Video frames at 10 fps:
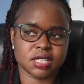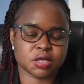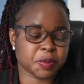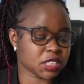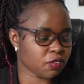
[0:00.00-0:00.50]

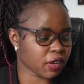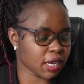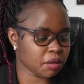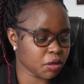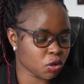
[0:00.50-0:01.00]

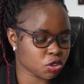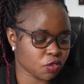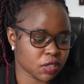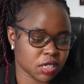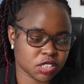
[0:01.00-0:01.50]
specifically because
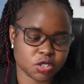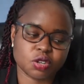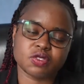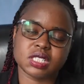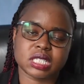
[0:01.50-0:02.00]
of the reason
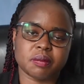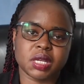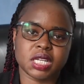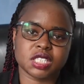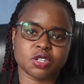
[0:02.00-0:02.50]
of
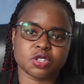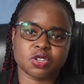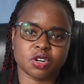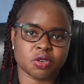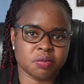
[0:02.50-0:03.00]
disability or
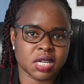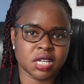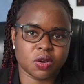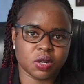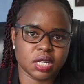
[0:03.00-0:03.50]
you're on
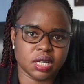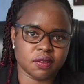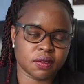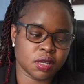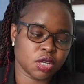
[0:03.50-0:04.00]
medical
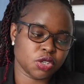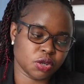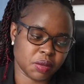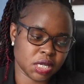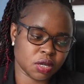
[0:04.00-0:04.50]
leave,
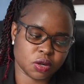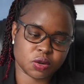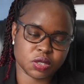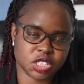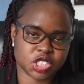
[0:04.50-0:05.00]
your medical
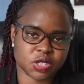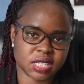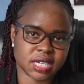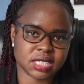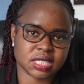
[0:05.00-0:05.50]
condition,
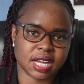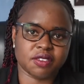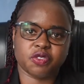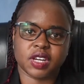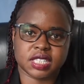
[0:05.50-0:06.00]
that's
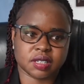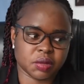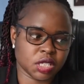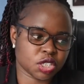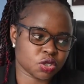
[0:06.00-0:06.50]
unfair
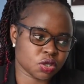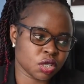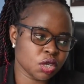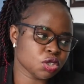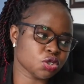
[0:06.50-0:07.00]
termination.
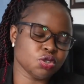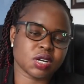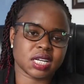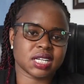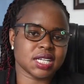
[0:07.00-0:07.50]
So you can